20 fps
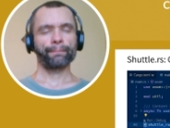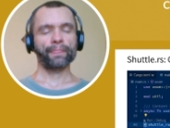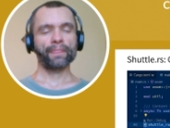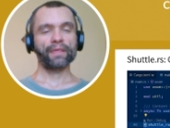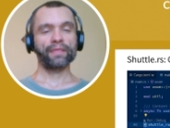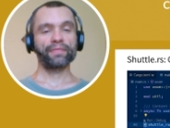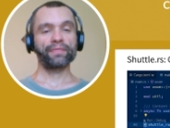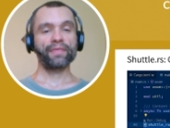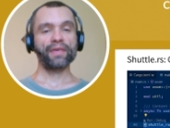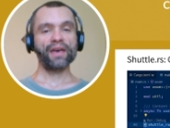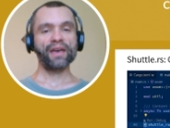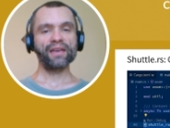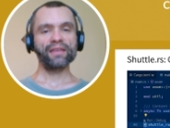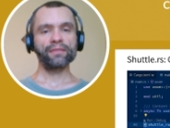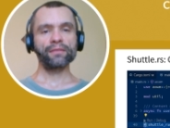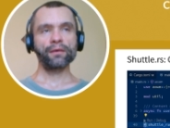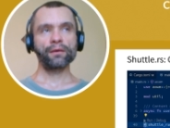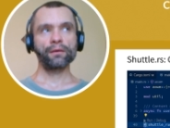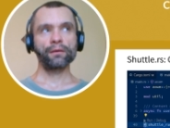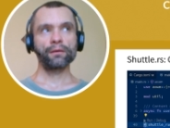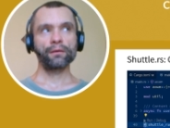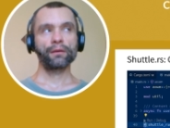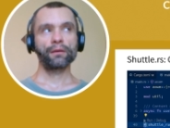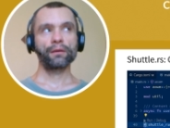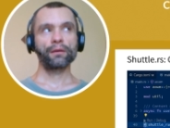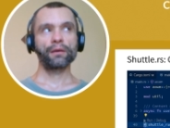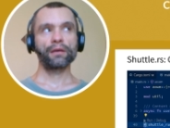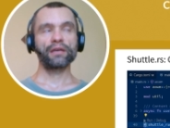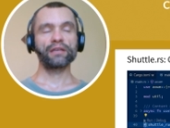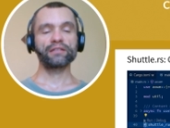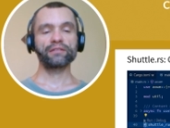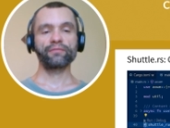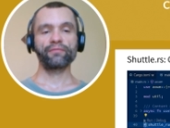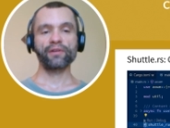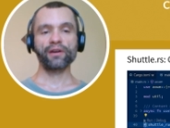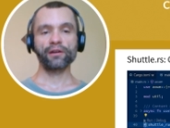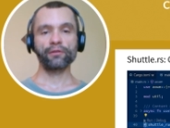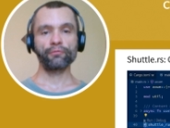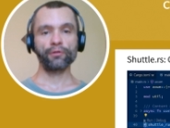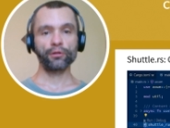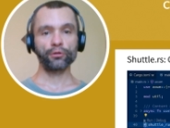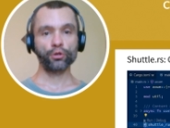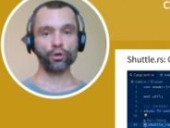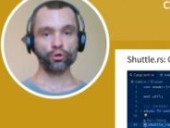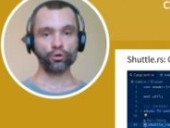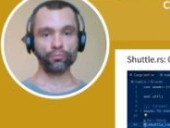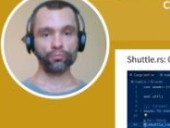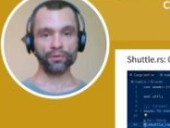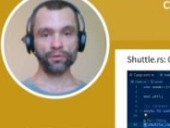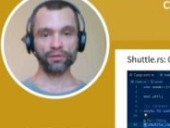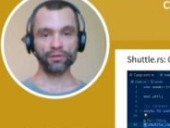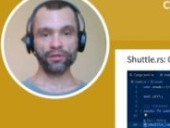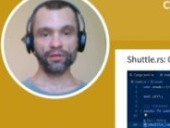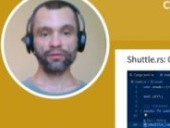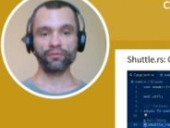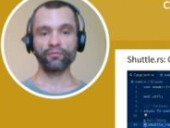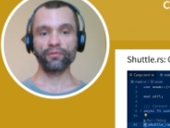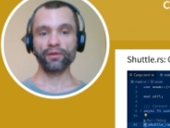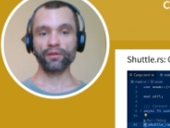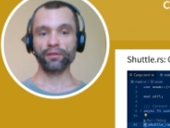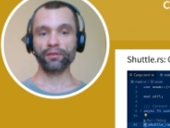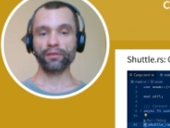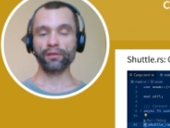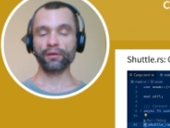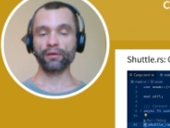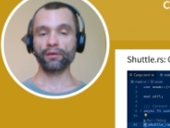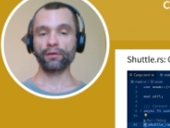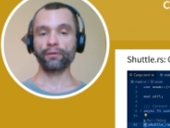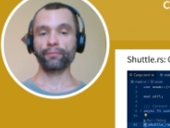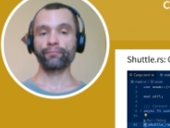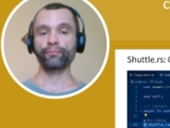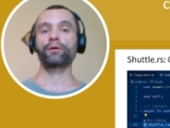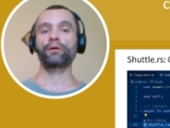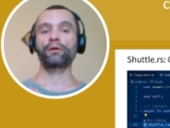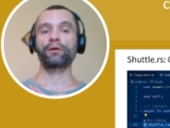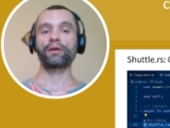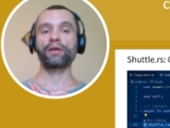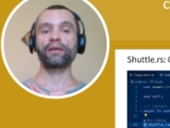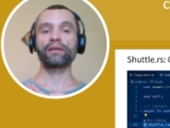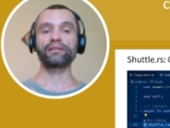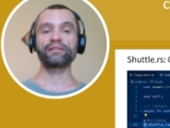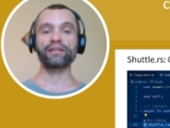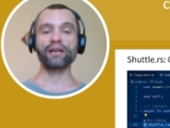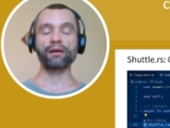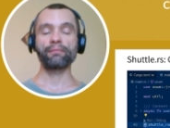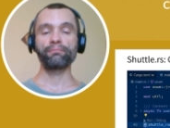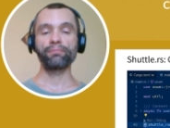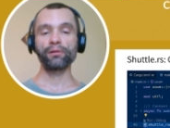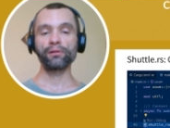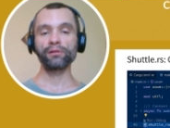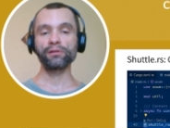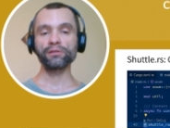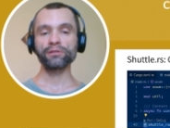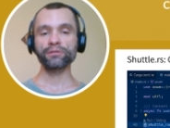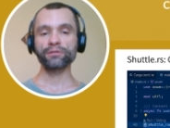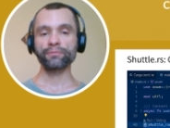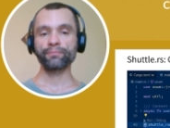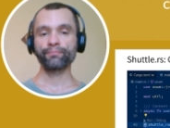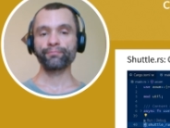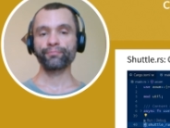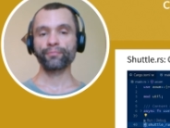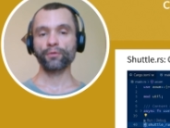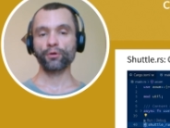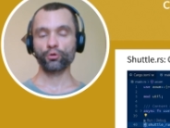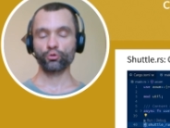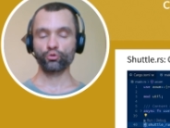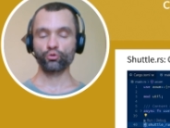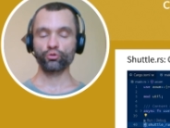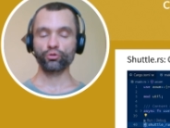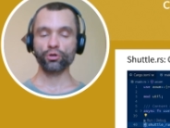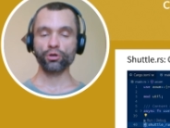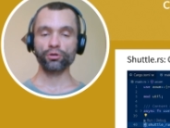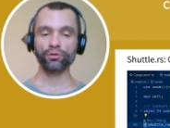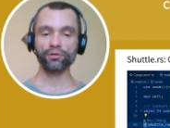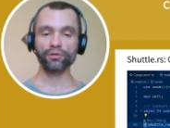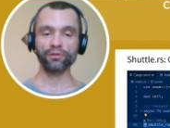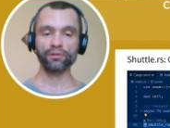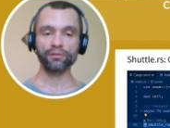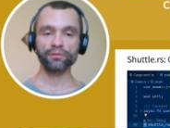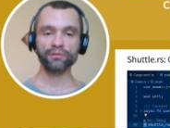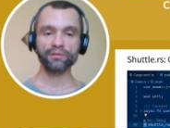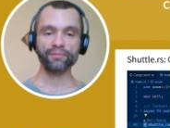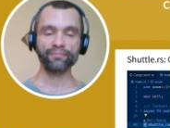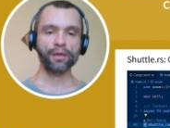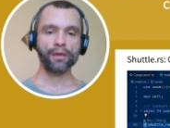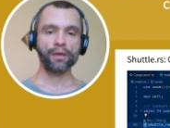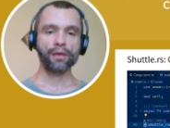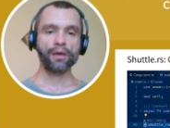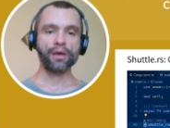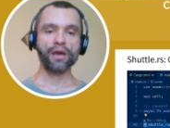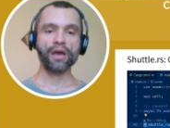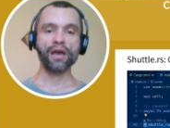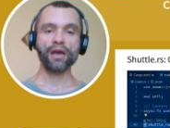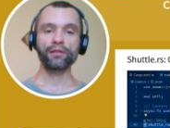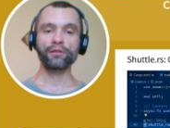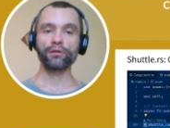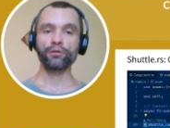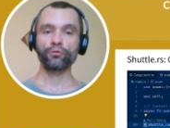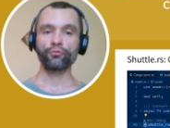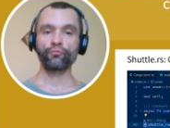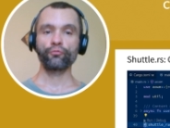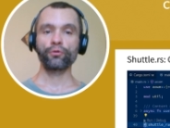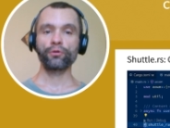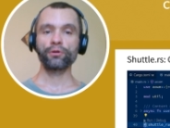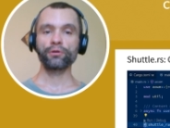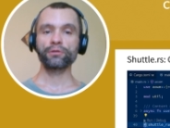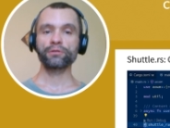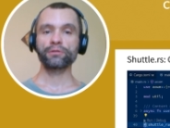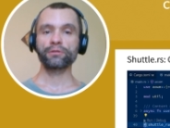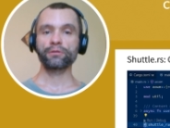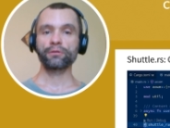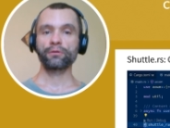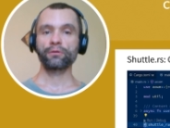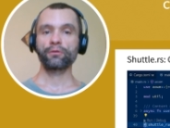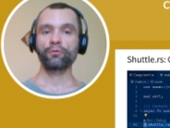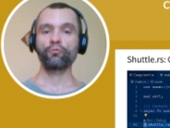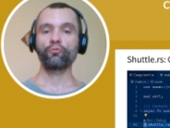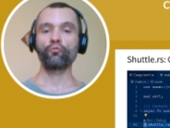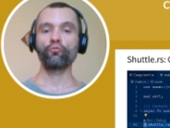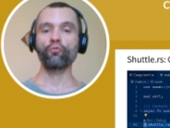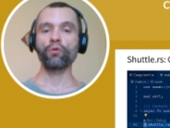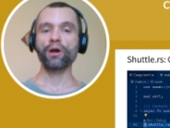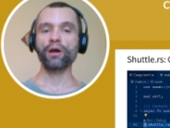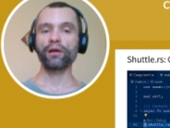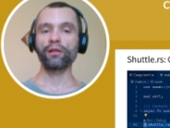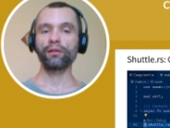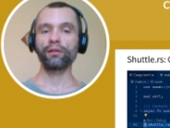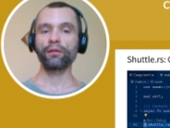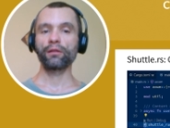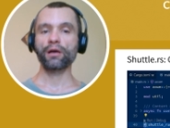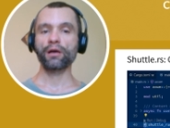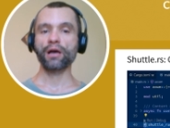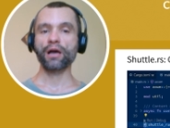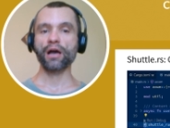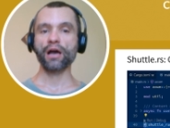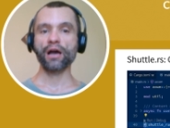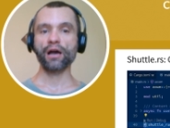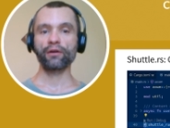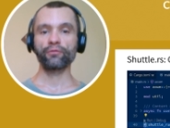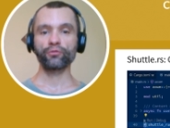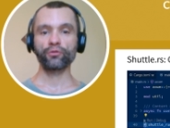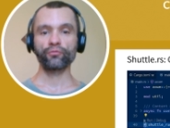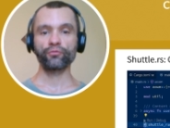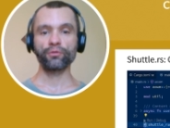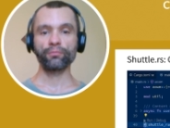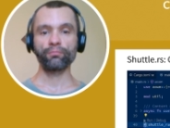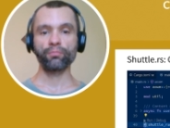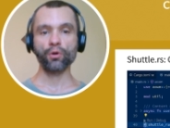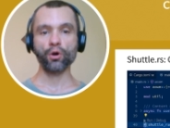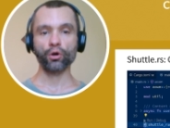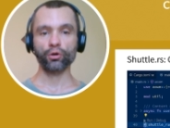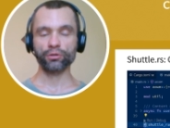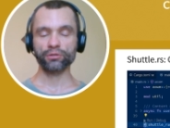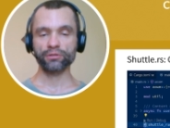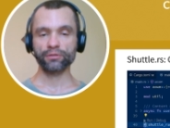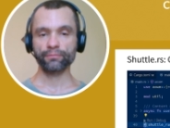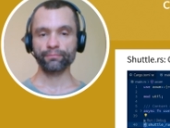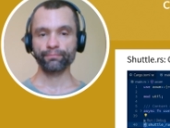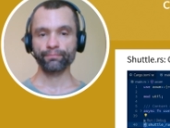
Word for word: That is very well documented with uh, examples or tutorials, and it works well out of the box.